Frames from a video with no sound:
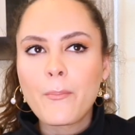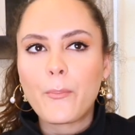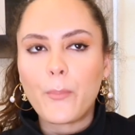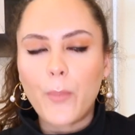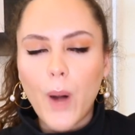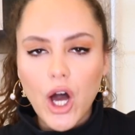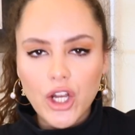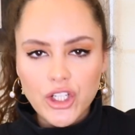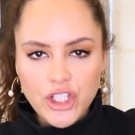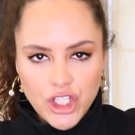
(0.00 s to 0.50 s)

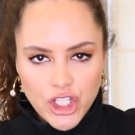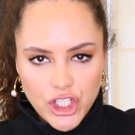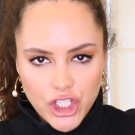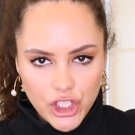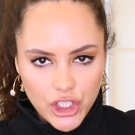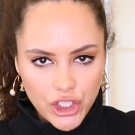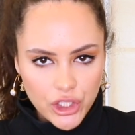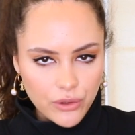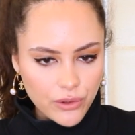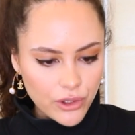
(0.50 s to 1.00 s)
Bond,
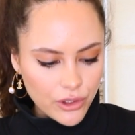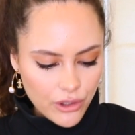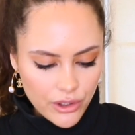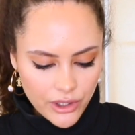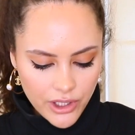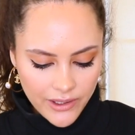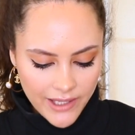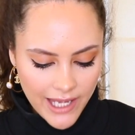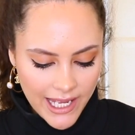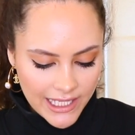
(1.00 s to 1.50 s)
New
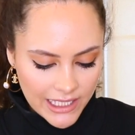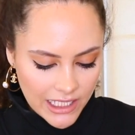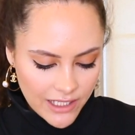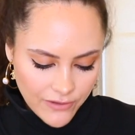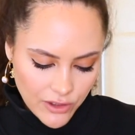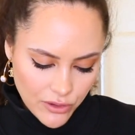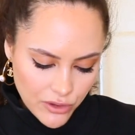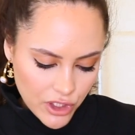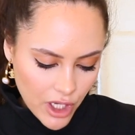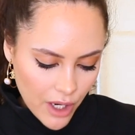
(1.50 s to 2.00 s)
York, okay? And
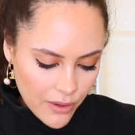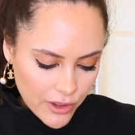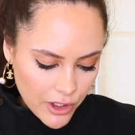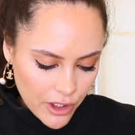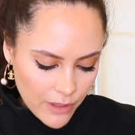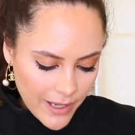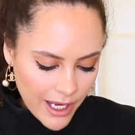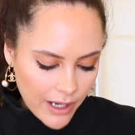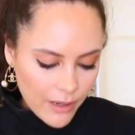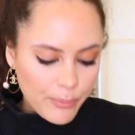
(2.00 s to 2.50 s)
if you don't
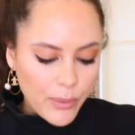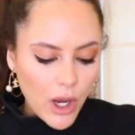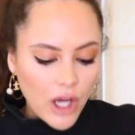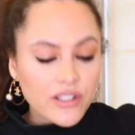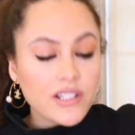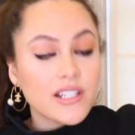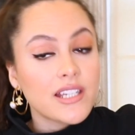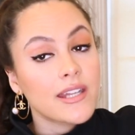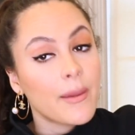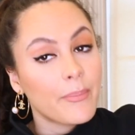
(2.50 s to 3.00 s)
know about,
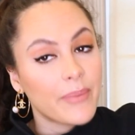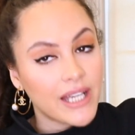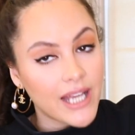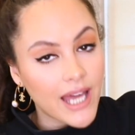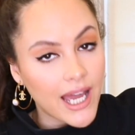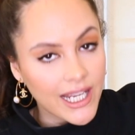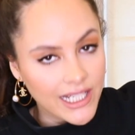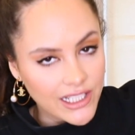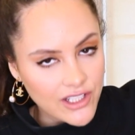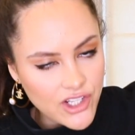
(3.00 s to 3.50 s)
Bond number
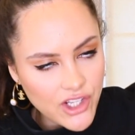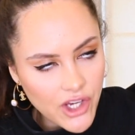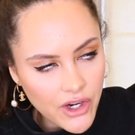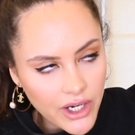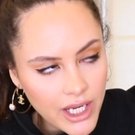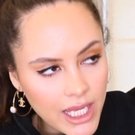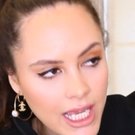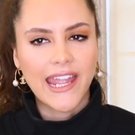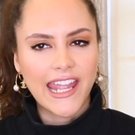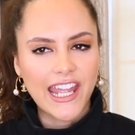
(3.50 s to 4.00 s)
9,
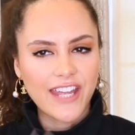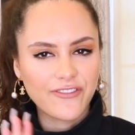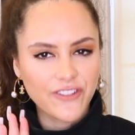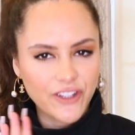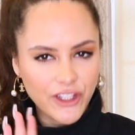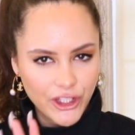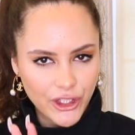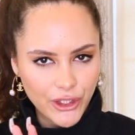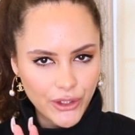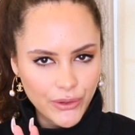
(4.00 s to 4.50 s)
sorry. If
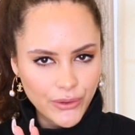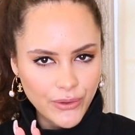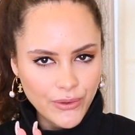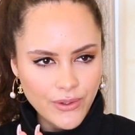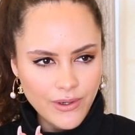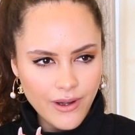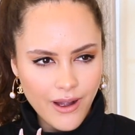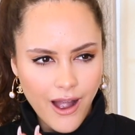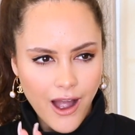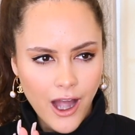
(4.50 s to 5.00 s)

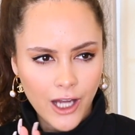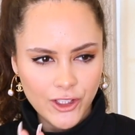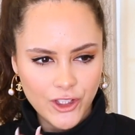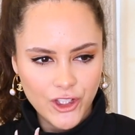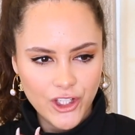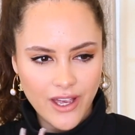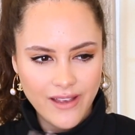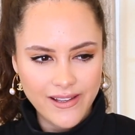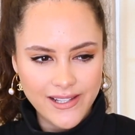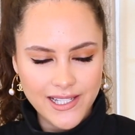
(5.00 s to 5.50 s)
you are
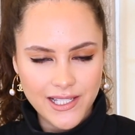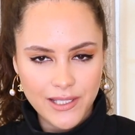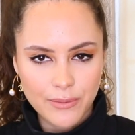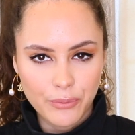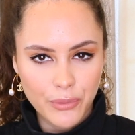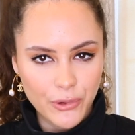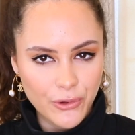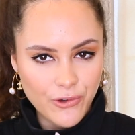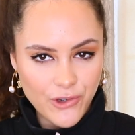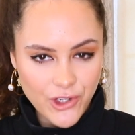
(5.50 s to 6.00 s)

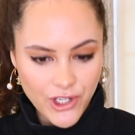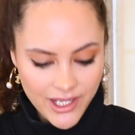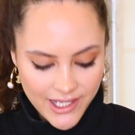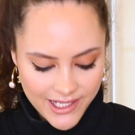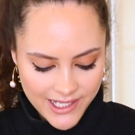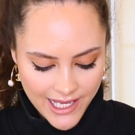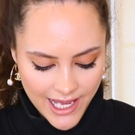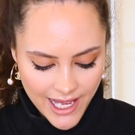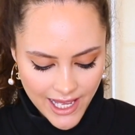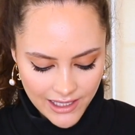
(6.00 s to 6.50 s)
just bougie
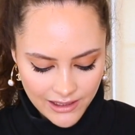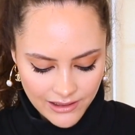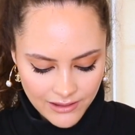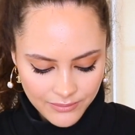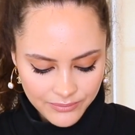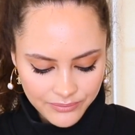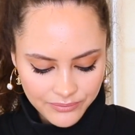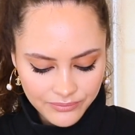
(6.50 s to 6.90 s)
as hell,